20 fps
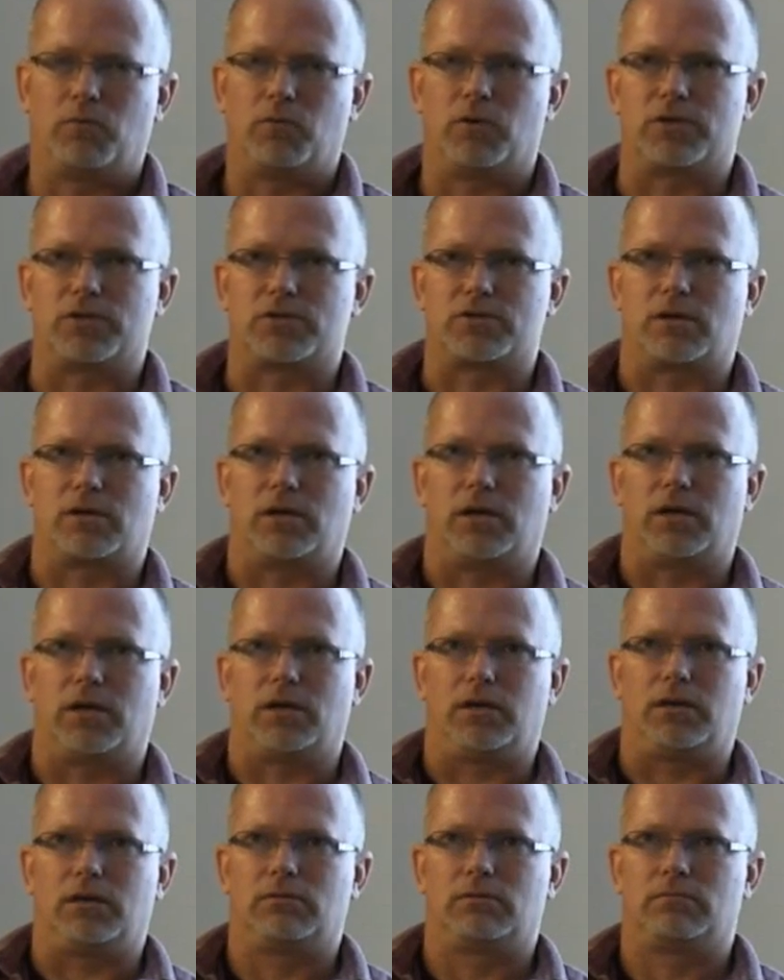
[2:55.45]
was
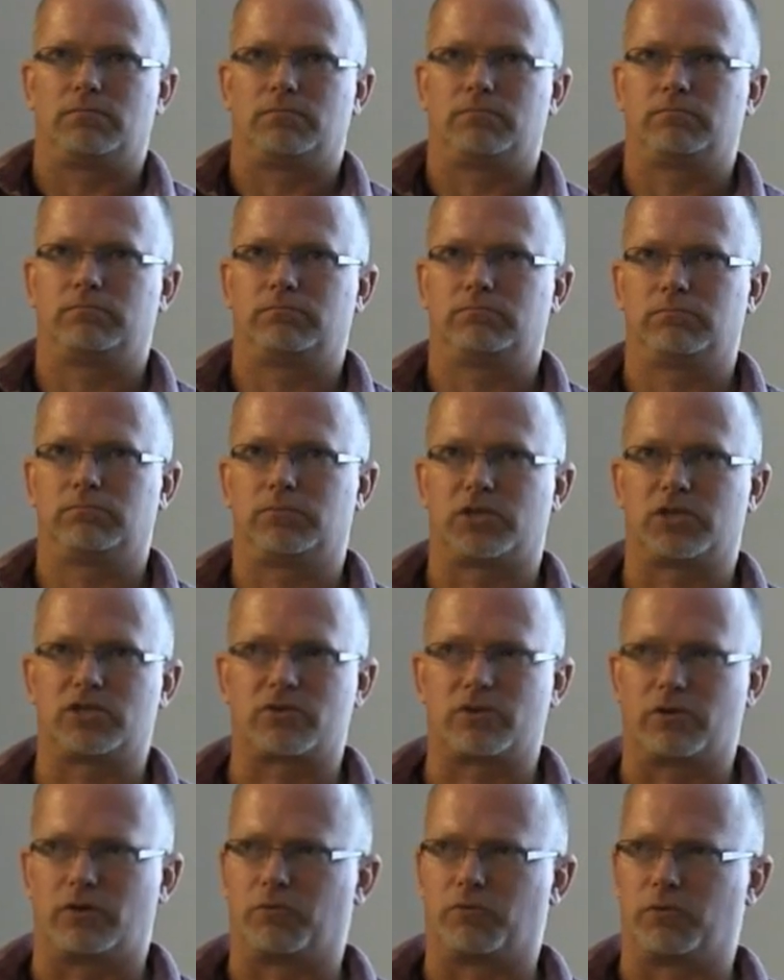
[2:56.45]
a
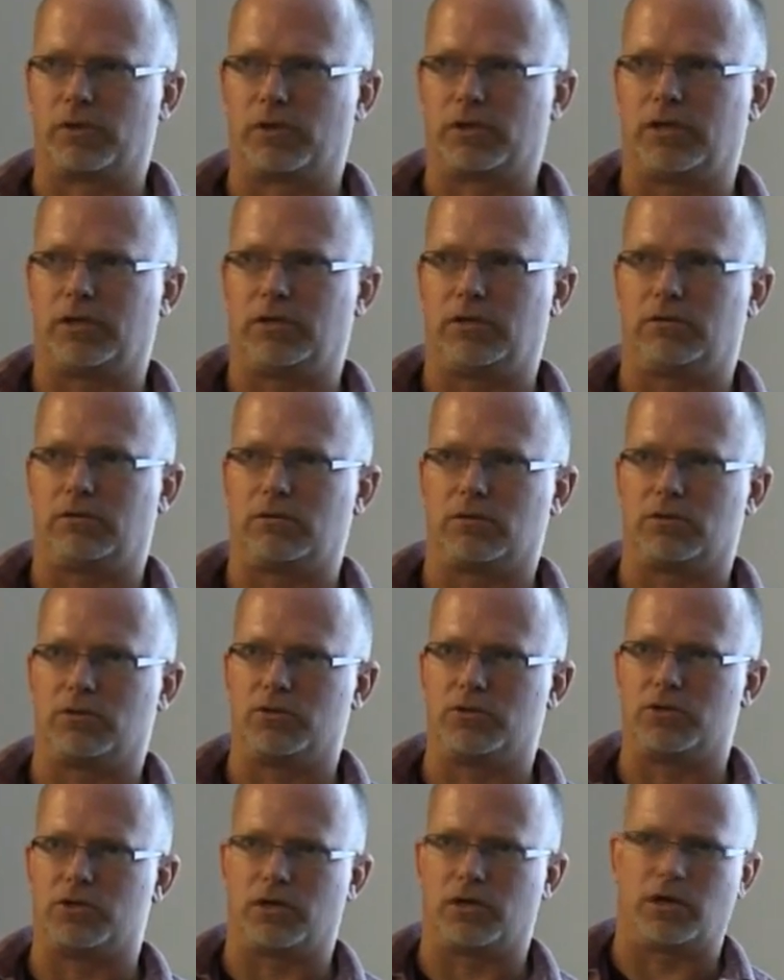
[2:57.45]
just a really
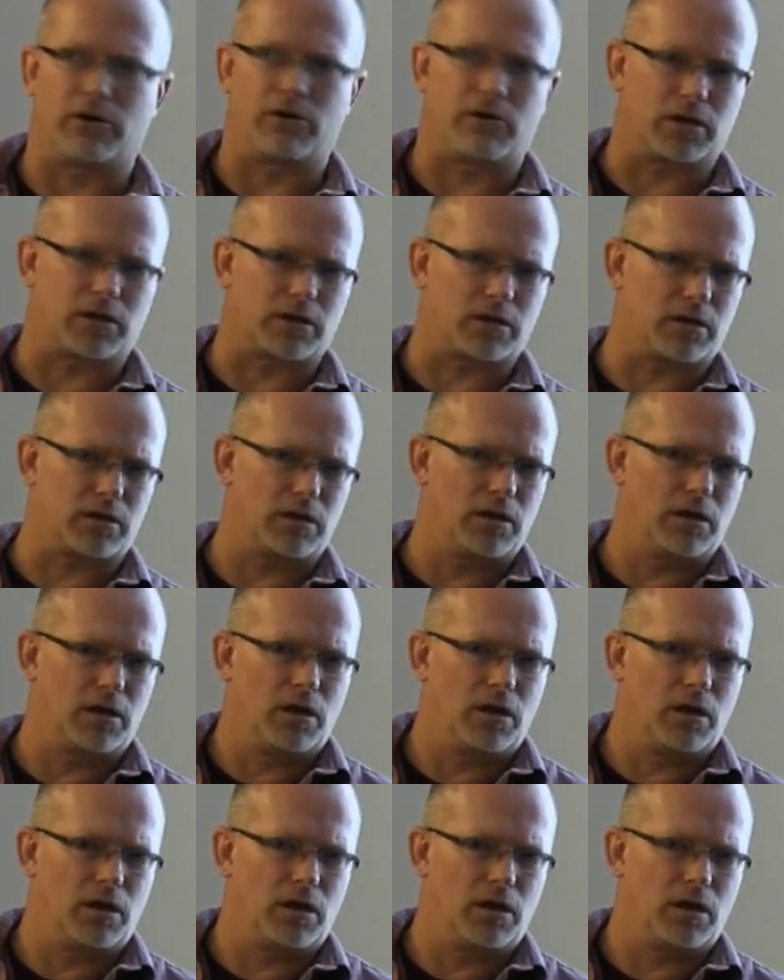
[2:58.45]
generic